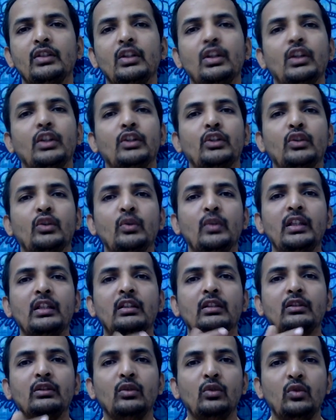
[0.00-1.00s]
you will
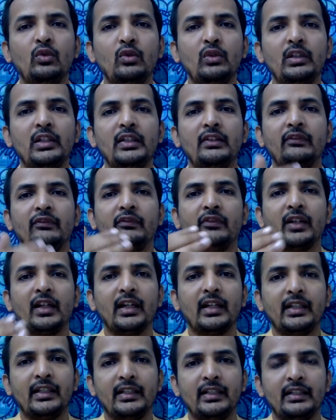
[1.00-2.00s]
slowly
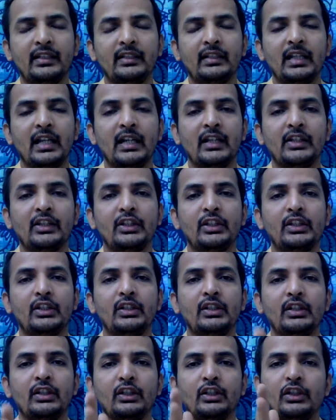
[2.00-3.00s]
find that
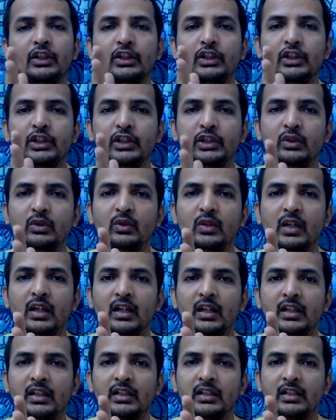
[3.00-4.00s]
you
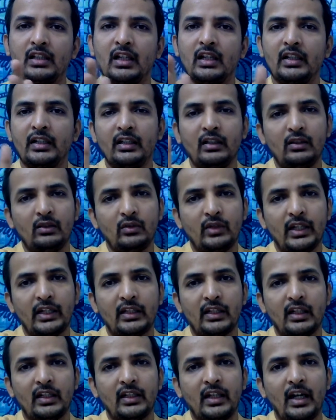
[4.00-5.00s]
are starting to get
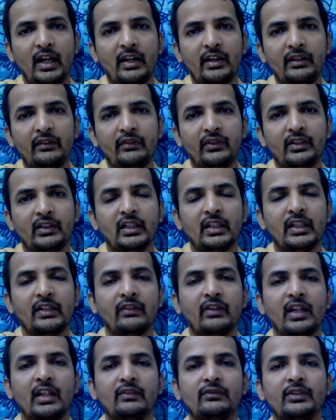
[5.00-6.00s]
aligned with the
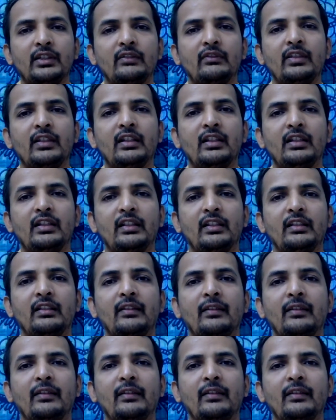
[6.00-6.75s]
divine frequency.